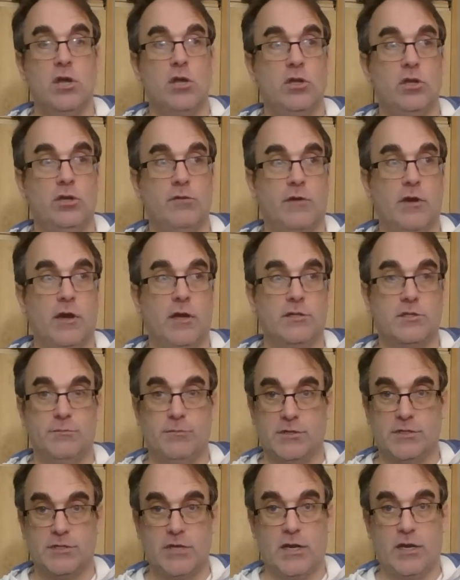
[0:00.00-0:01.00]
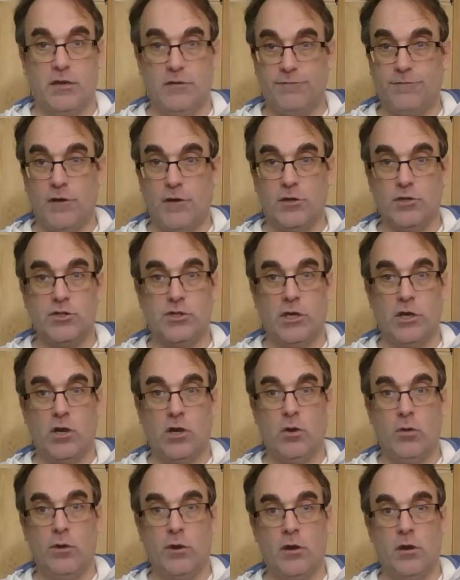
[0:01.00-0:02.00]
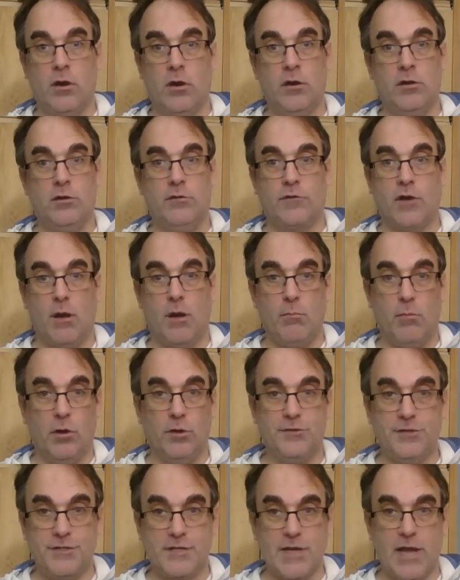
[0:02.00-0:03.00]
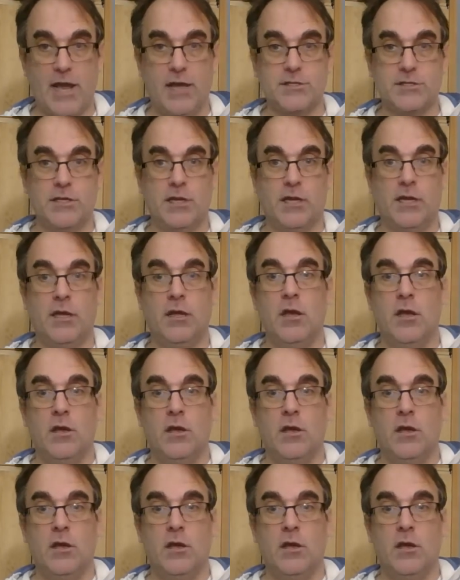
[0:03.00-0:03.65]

you've got some executive functioning going on, you've got multitasking,